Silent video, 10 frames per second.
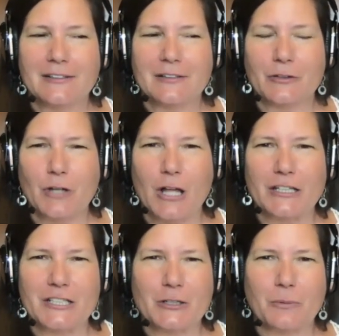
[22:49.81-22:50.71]
their
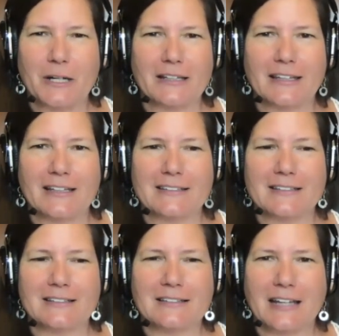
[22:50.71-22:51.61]
knowledge in a way that
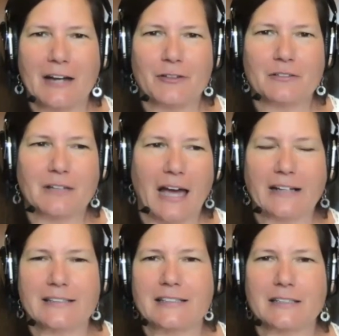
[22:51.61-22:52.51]
they haven't
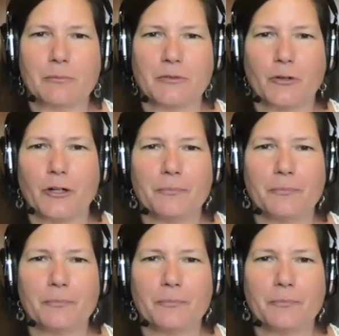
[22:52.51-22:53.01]
accessed it before.